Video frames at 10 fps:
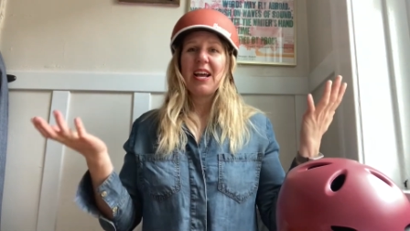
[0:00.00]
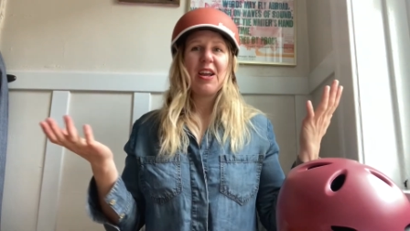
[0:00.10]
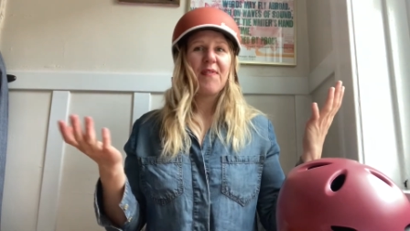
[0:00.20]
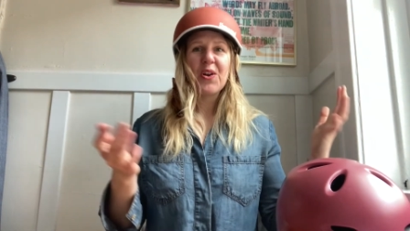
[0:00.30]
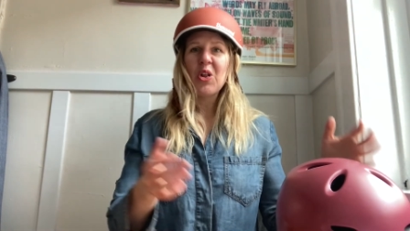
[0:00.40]

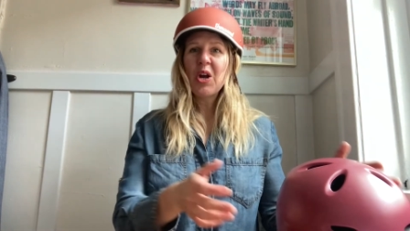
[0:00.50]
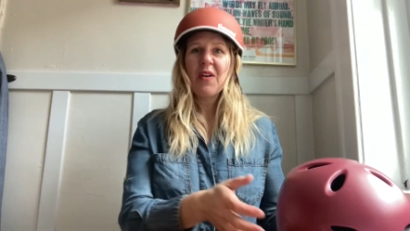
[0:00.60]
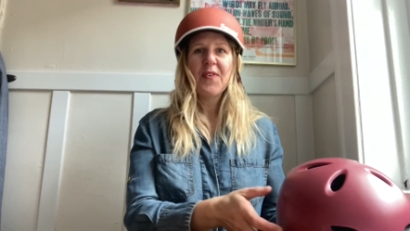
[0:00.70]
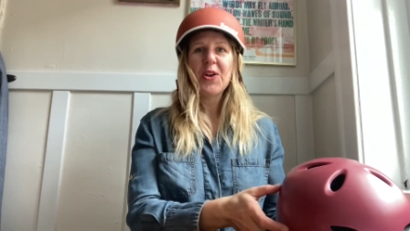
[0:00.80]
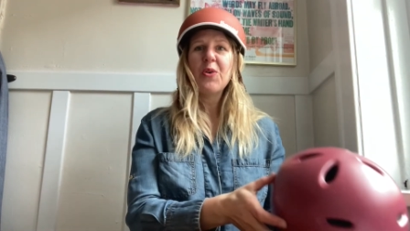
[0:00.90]
if you're
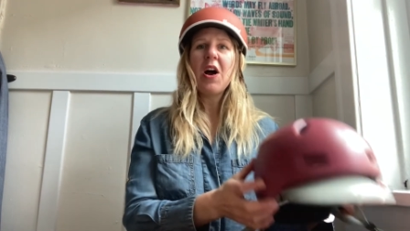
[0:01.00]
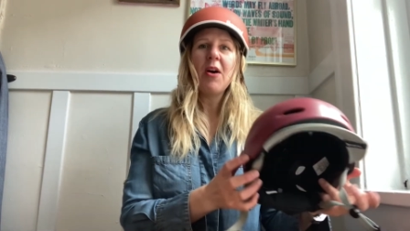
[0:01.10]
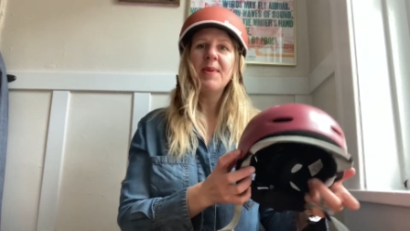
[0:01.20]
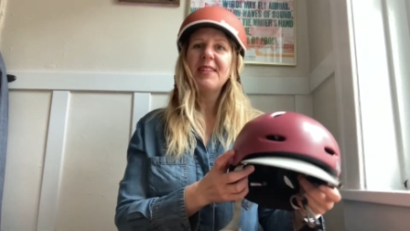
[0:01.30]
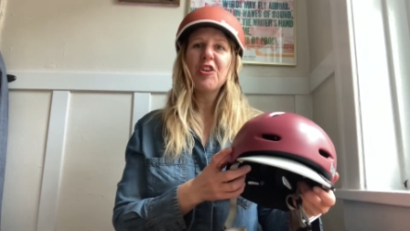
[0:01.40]
looking for new
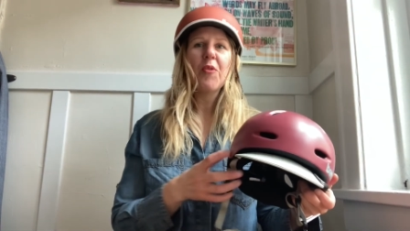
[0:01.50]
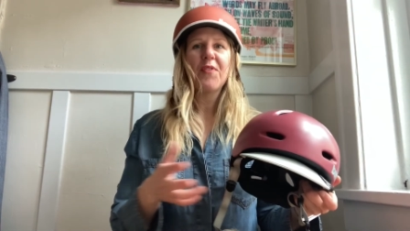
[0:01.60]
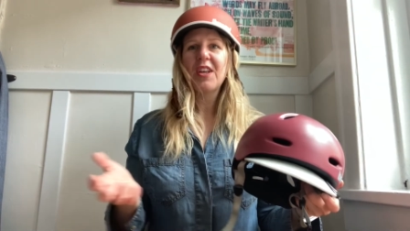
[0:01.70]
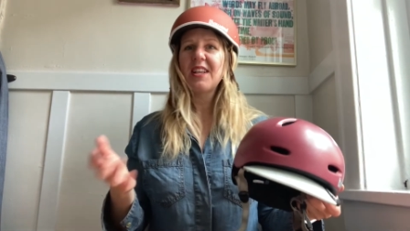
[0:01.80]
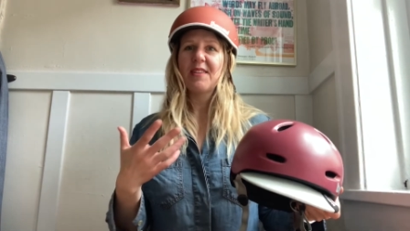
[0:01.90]
helmets,
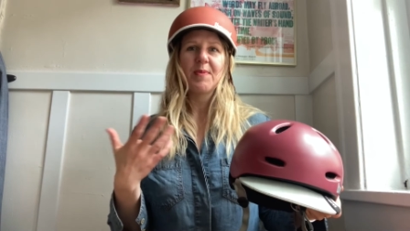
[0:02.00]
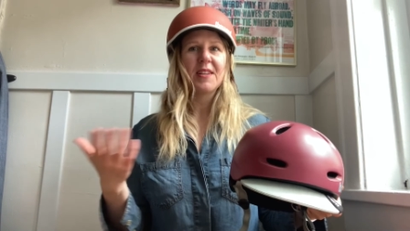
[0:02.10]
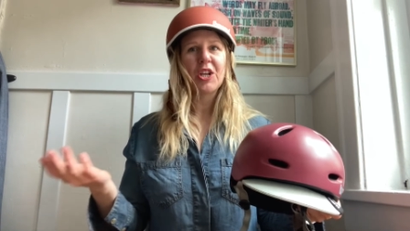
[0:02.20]
hopefully this was